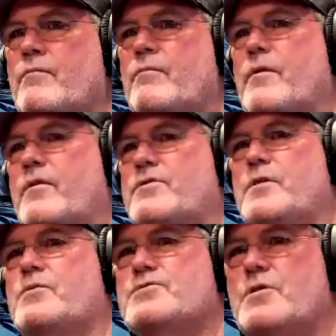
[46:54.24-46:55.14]
what if she
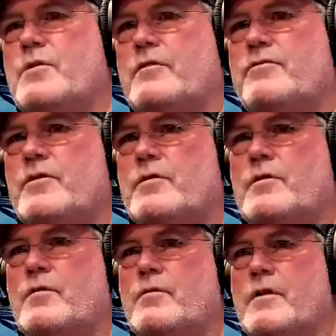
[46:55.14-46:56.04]
was doing
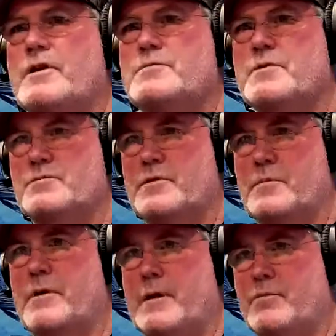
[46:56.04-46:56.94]
funeral arrangements with the
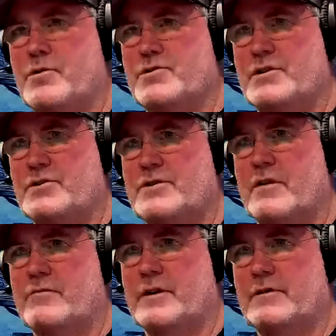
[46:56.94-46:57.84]
papers she's
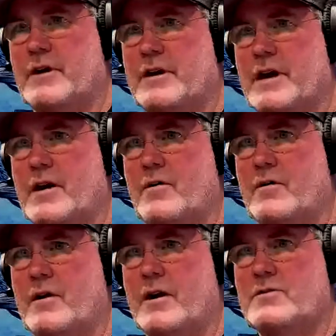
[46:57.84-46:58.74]
shuffling right now
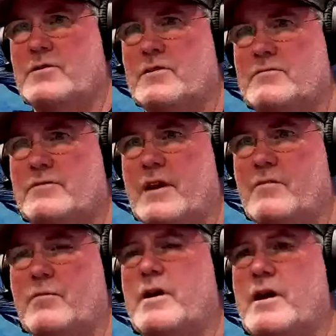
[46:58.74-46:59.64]
and she's
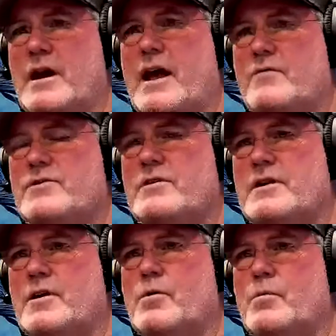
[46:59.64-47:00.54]
getting ready to have to
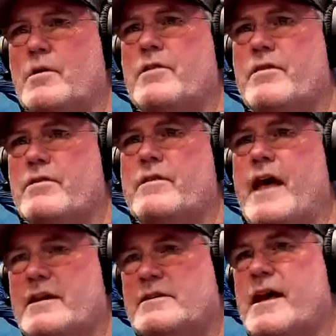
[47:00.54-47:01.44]
deal with
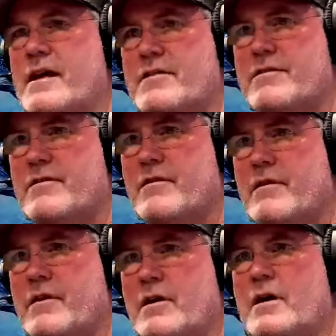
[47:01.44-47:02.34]
that death
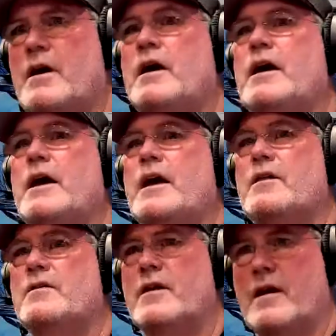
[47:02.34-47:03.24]

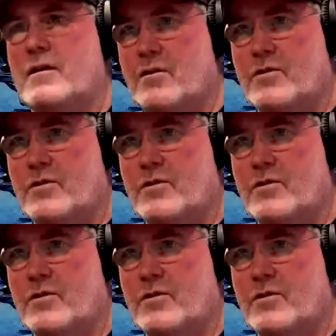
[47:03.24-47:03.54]
and her